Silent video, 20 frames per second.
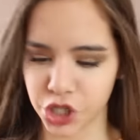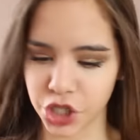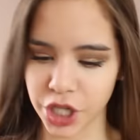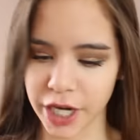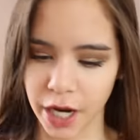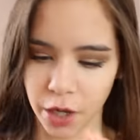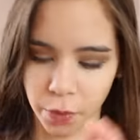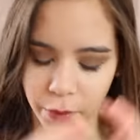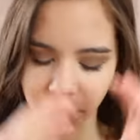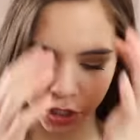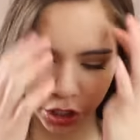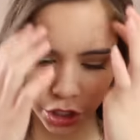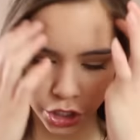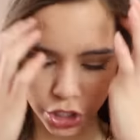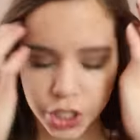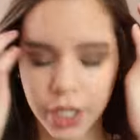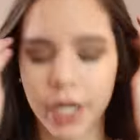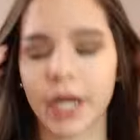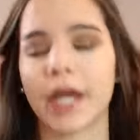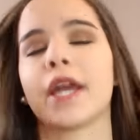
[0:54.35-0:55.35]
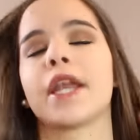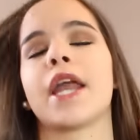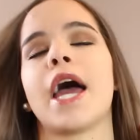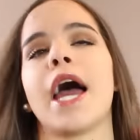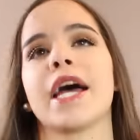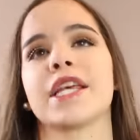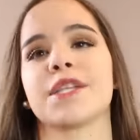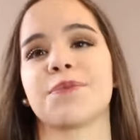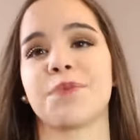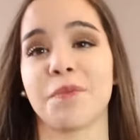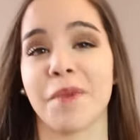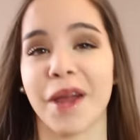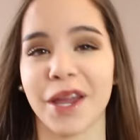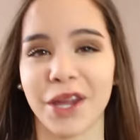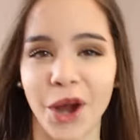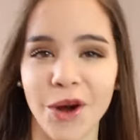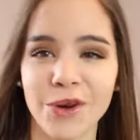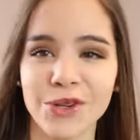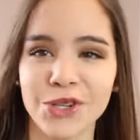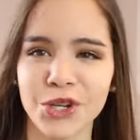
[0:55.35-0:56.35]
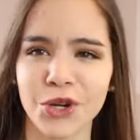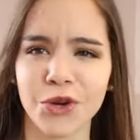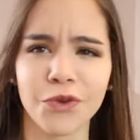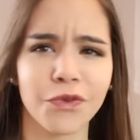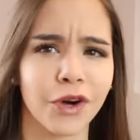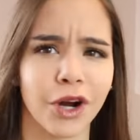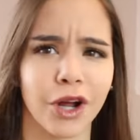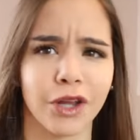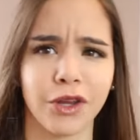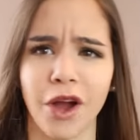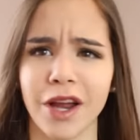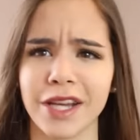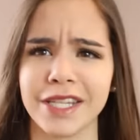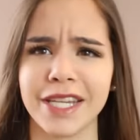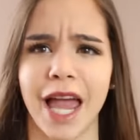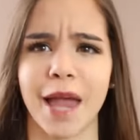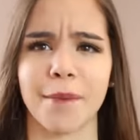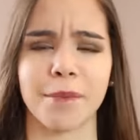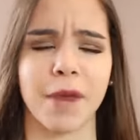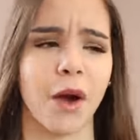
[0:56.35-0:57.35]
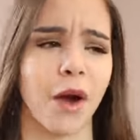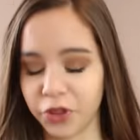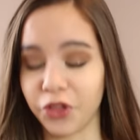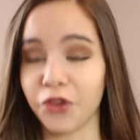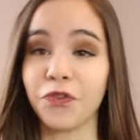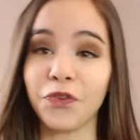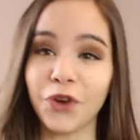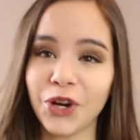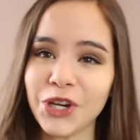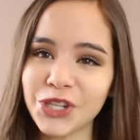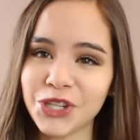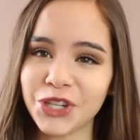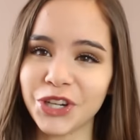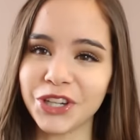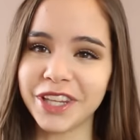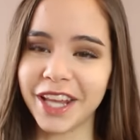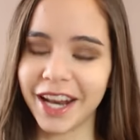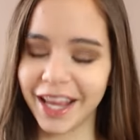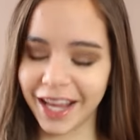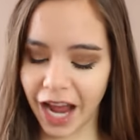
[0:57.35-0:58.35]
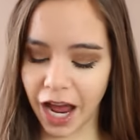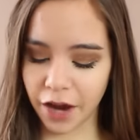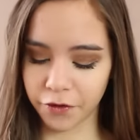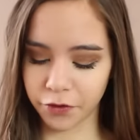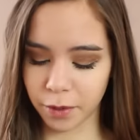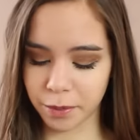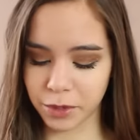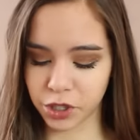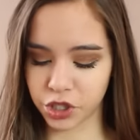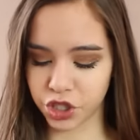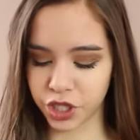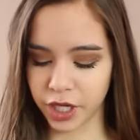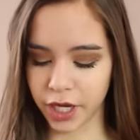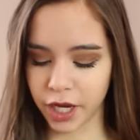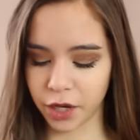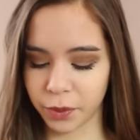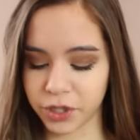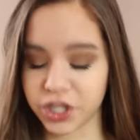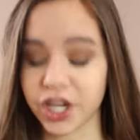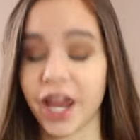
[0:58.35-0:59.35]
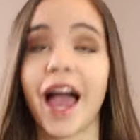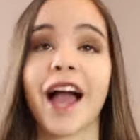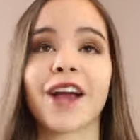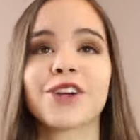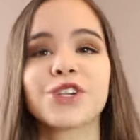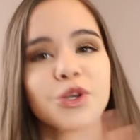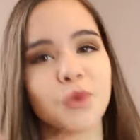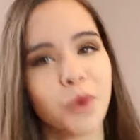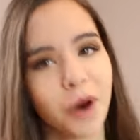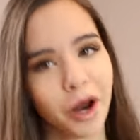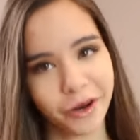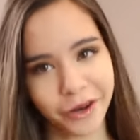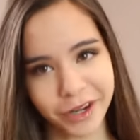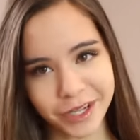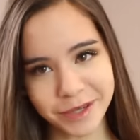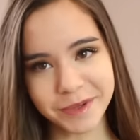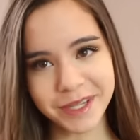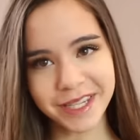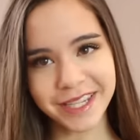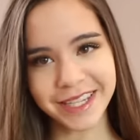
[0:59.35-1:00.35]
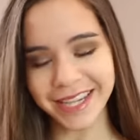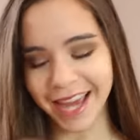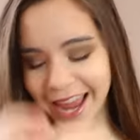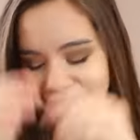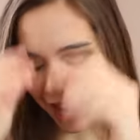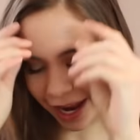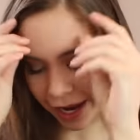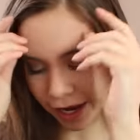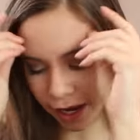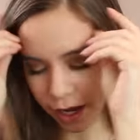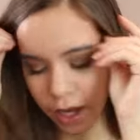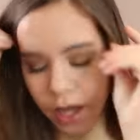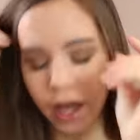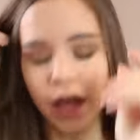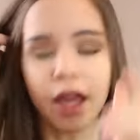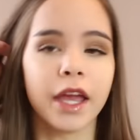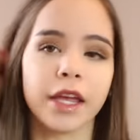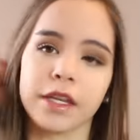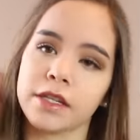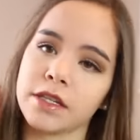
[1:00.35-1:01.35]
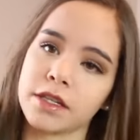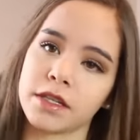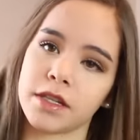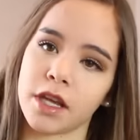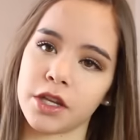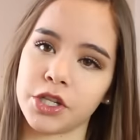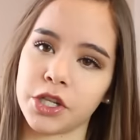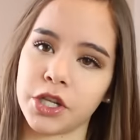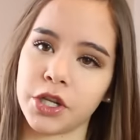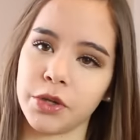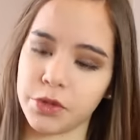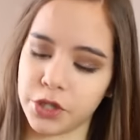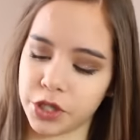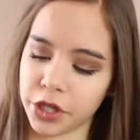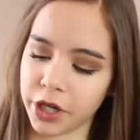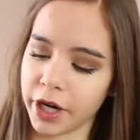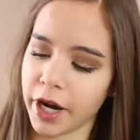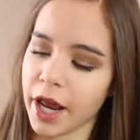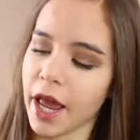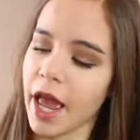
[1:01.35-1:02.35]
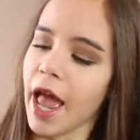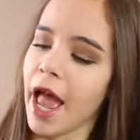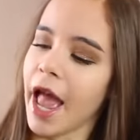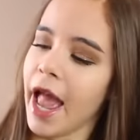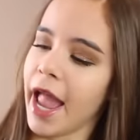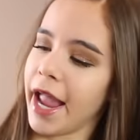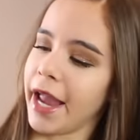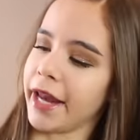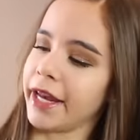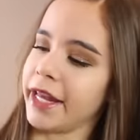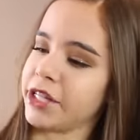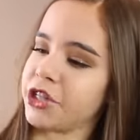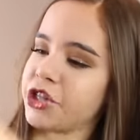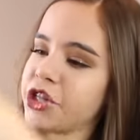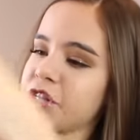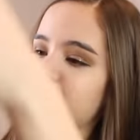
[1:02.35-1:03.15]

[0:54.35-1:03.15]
Shein, which Shein has been my go-to for a long time now. the first shirt that I got from Shein, which I actually wore on Christmas Day, it's such a cute shirt. And it's